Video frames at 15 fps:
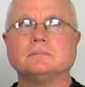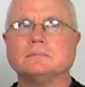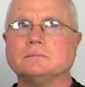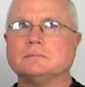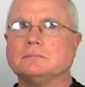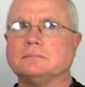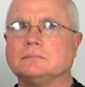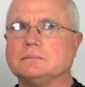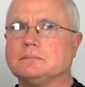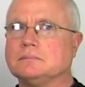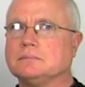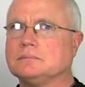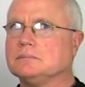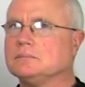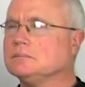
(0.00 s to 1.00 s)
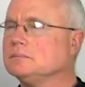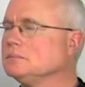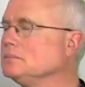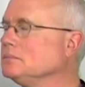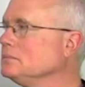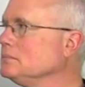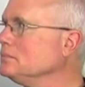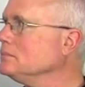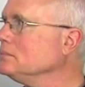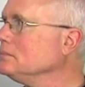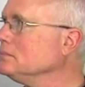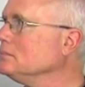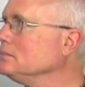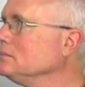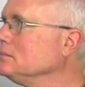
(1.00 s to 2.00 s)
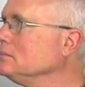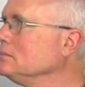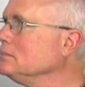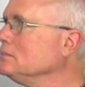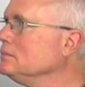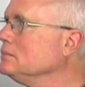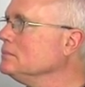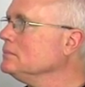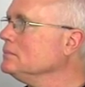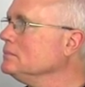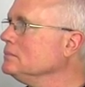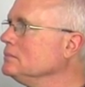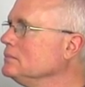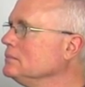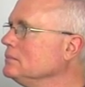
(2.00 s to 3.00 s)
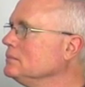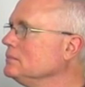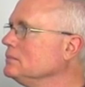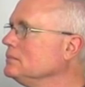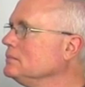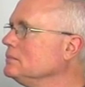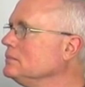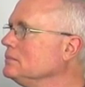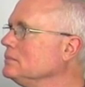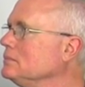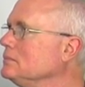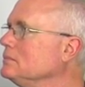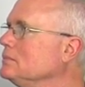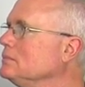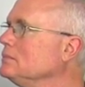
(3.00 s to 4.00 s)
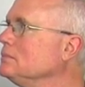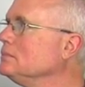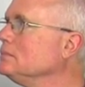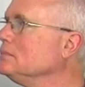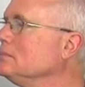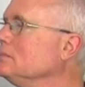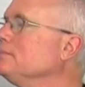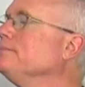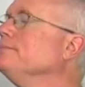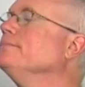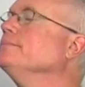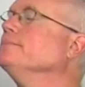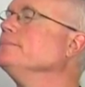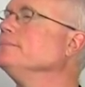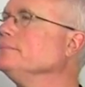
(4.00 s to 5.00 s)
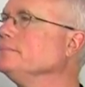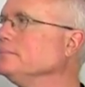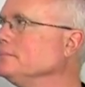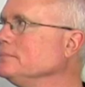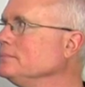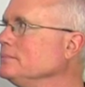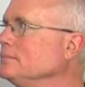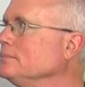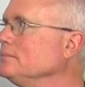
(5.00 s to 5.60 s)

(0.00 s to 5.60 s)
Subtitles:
No words are spoken by the person on screen.